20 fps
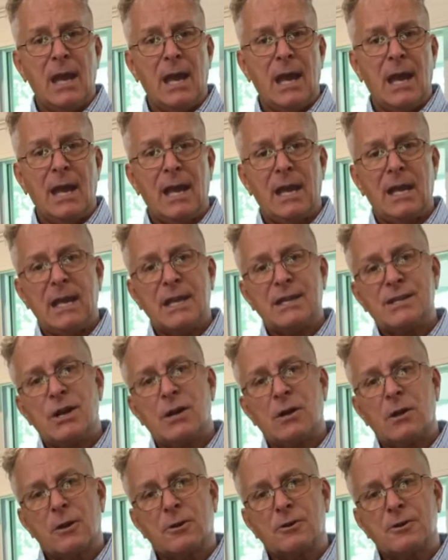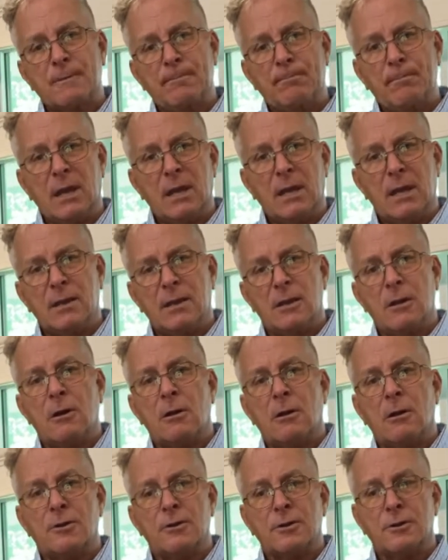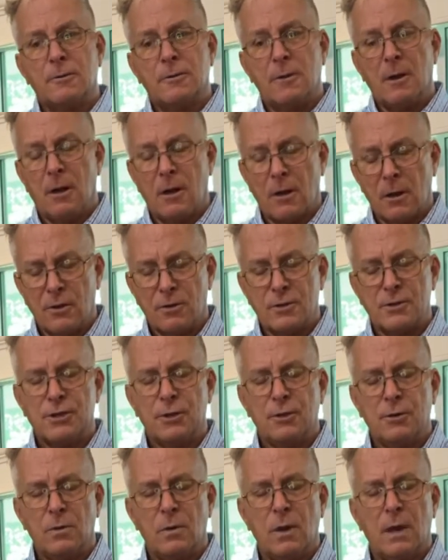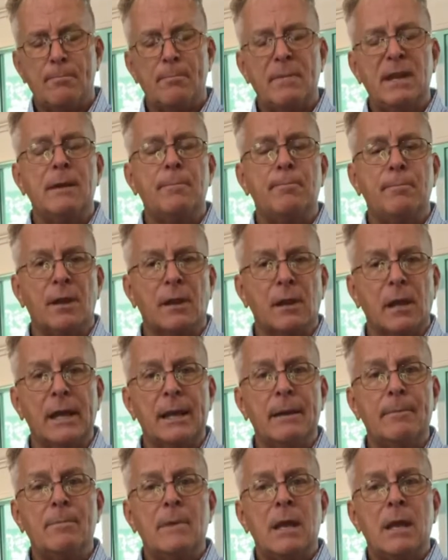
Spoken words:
and it's harder to bend and harder to manipulate.